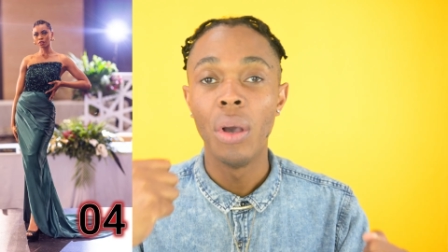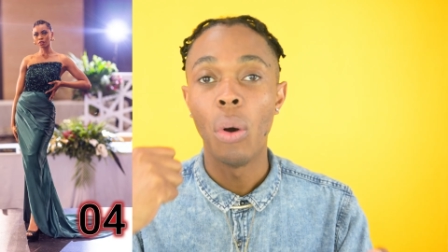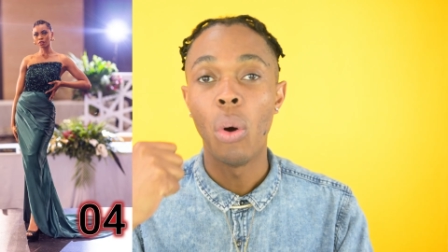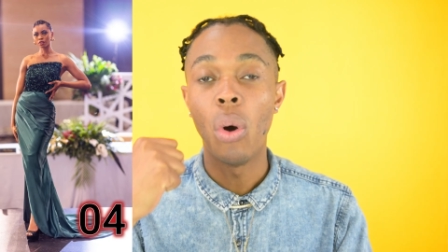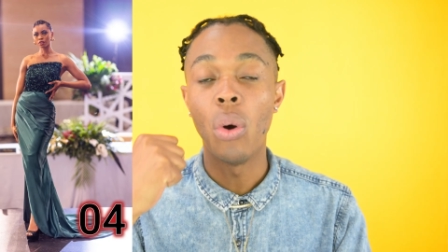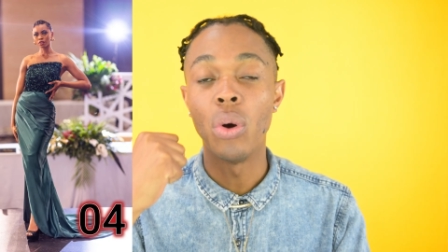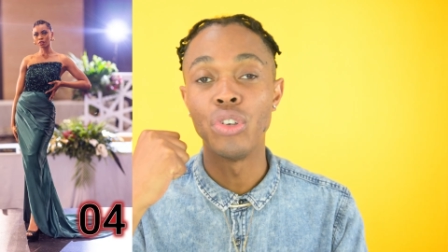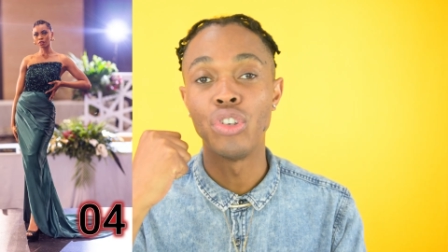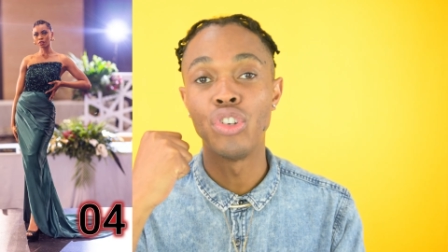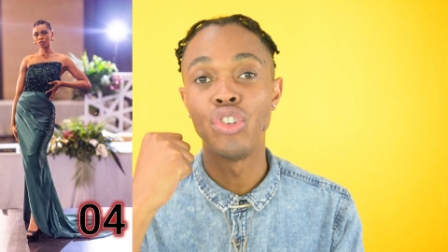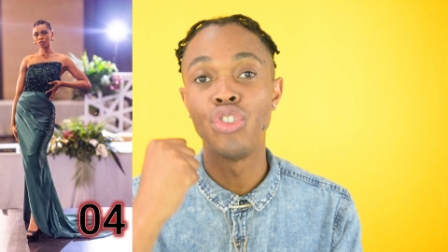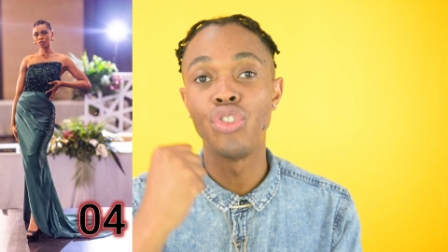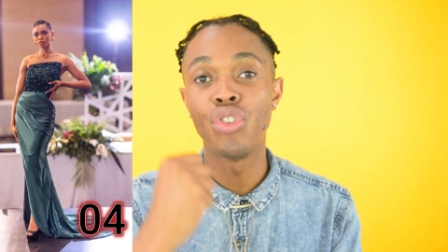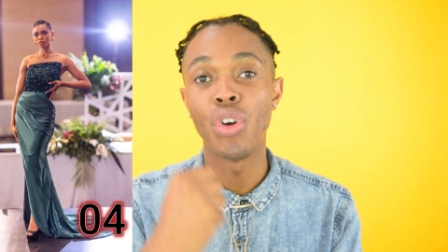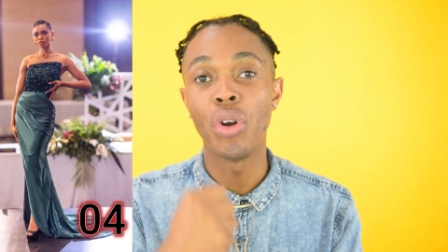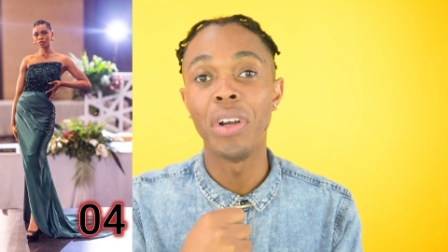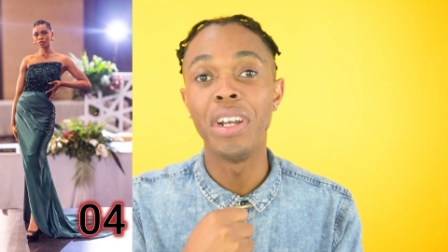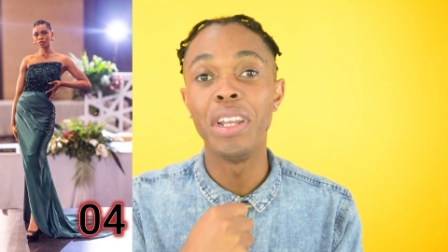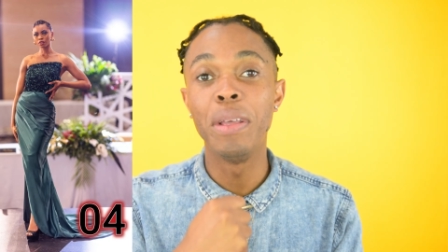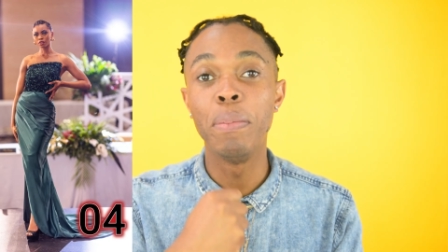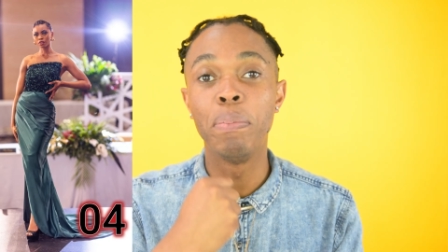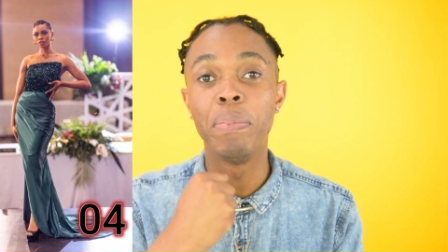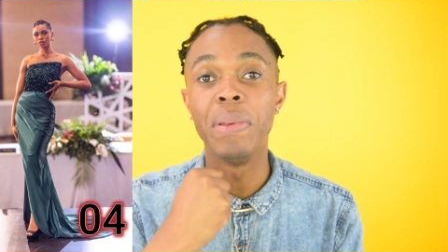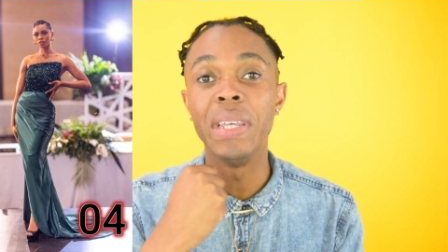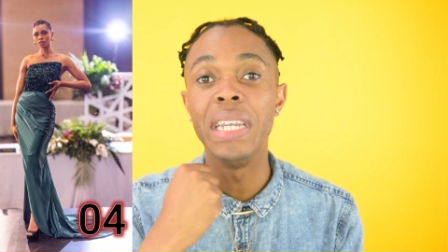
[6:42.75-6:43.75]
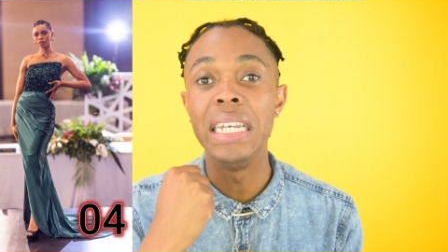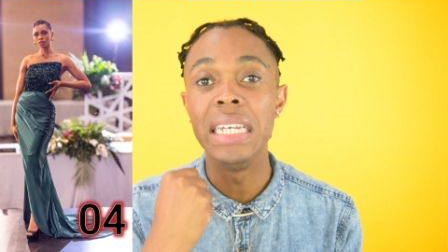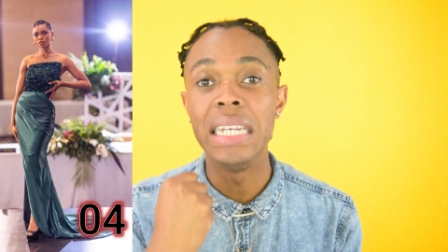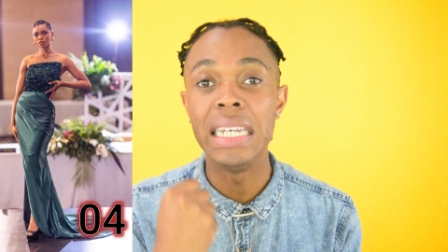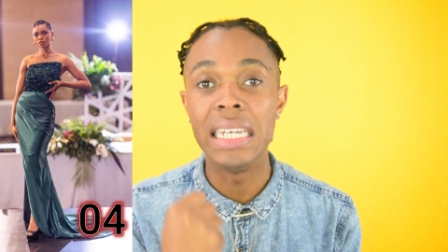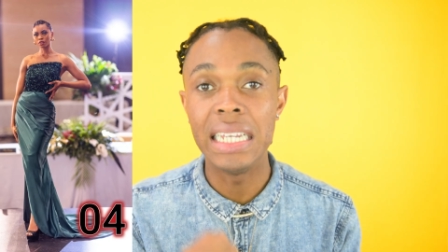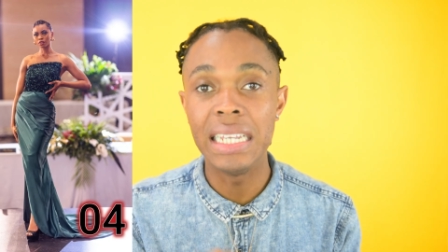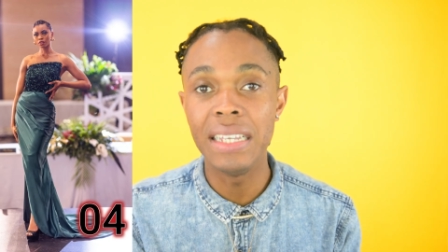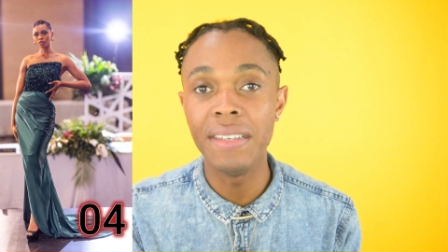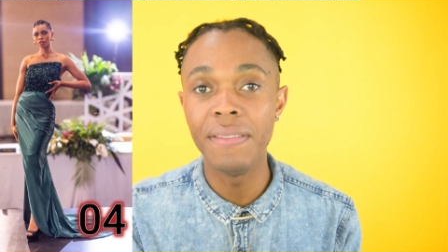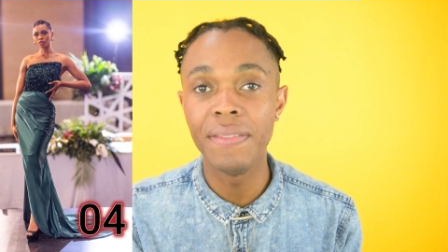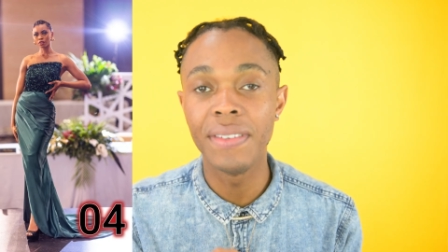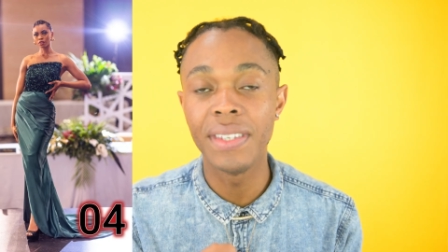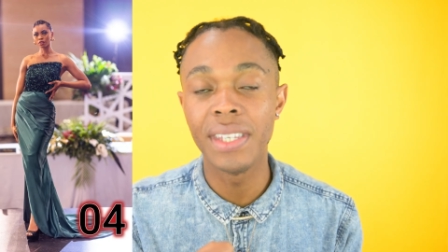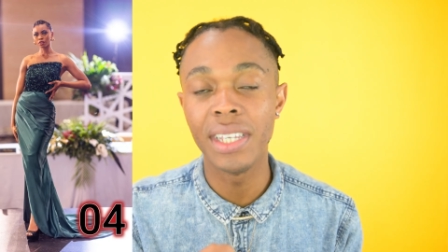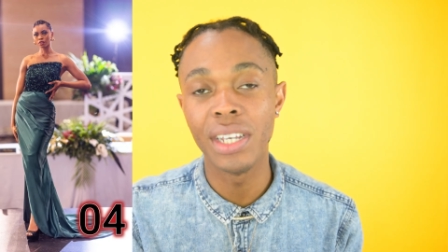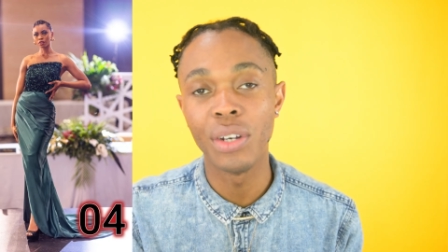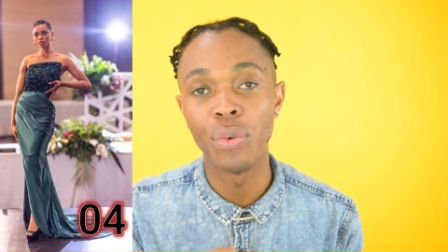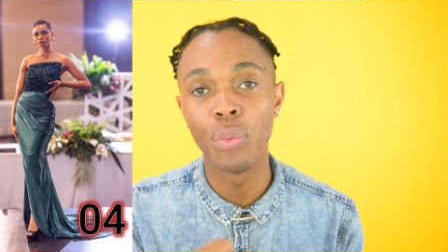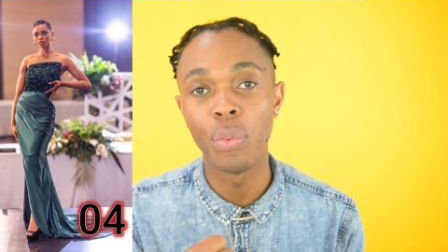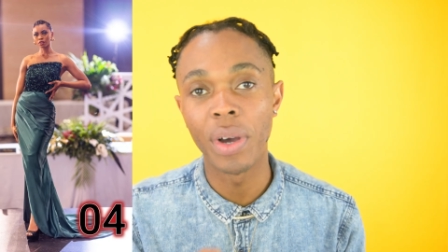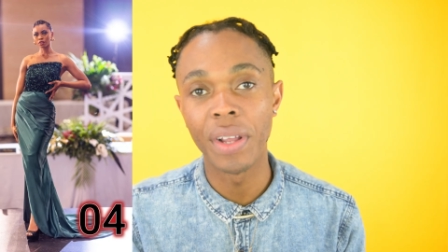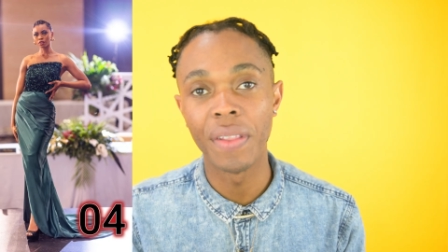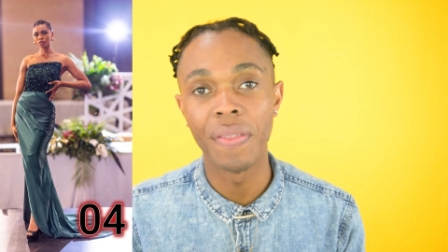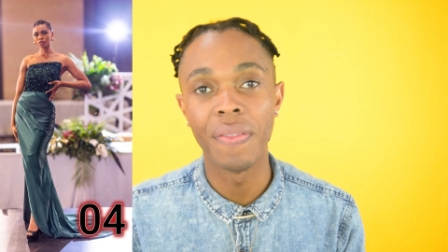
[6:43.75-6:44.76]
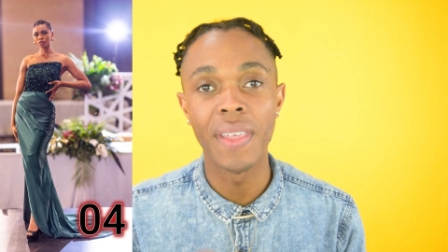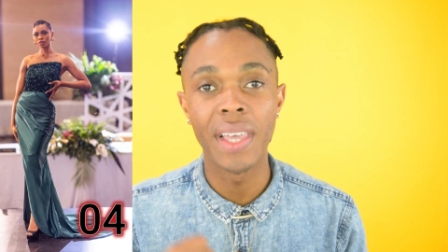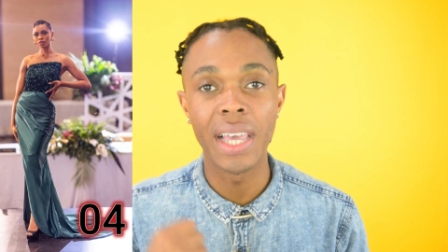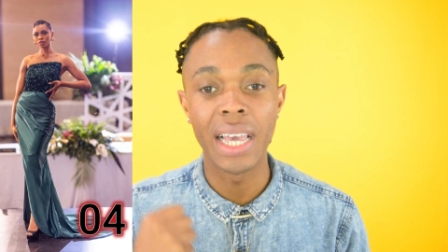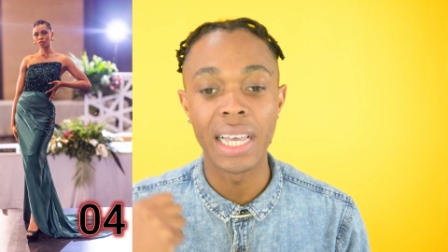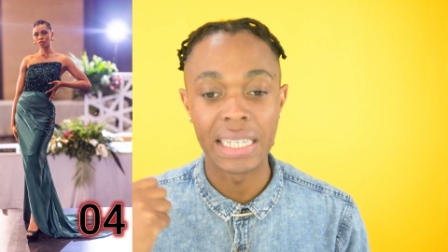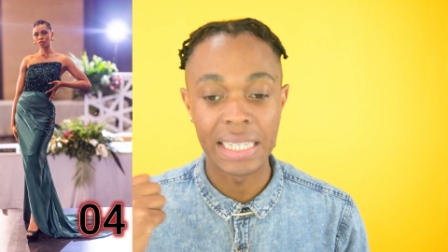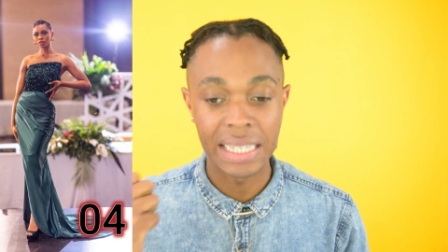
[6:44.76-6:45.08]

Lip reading: or strongly believes in what they are